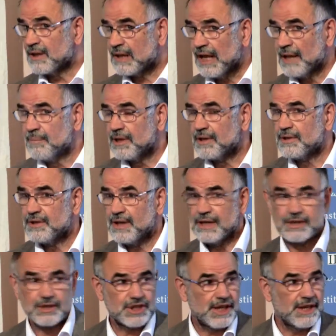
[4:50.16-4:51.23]
the
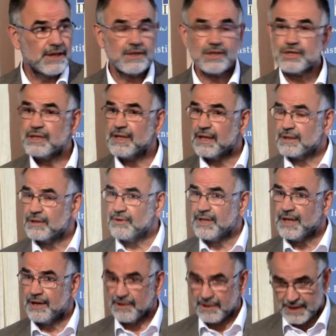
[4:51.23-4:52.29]
climate change,
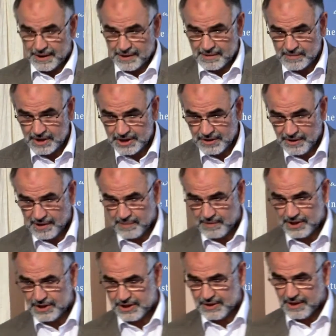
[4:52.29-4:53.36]
greenhouse gas emissions,
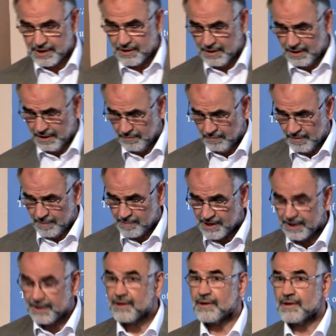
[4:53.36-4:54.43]
which
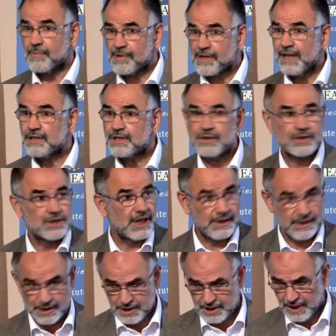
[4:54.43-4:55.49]
represents a substantial
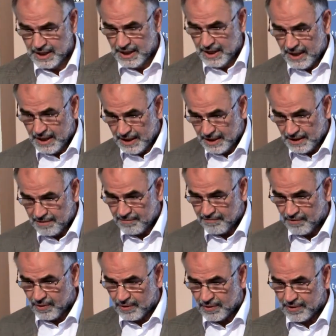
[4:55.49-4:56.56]
challenge
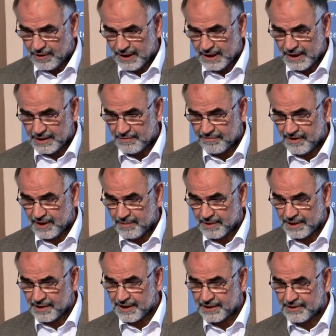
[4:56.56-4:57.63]
for the
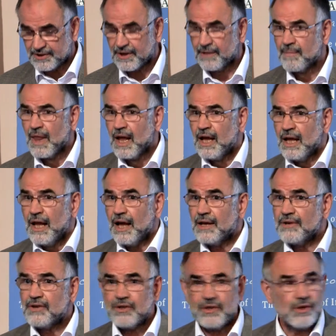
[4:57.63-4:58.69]
farming sector.
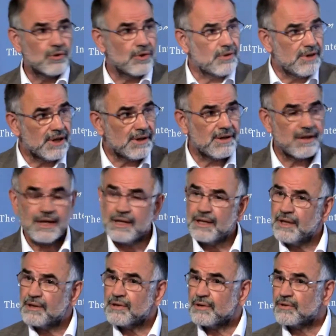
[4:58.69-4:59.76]
And you know, there is
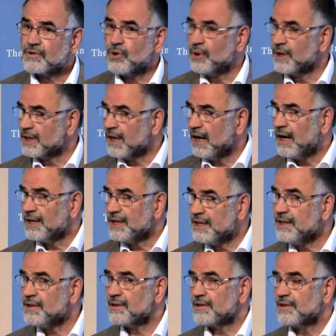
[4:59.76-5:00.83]
a sort of growing
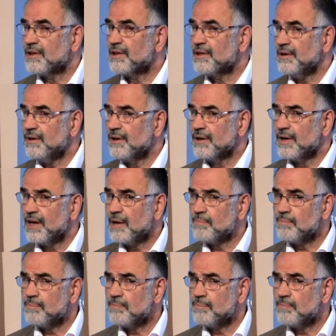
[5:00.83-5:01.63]
unease and concern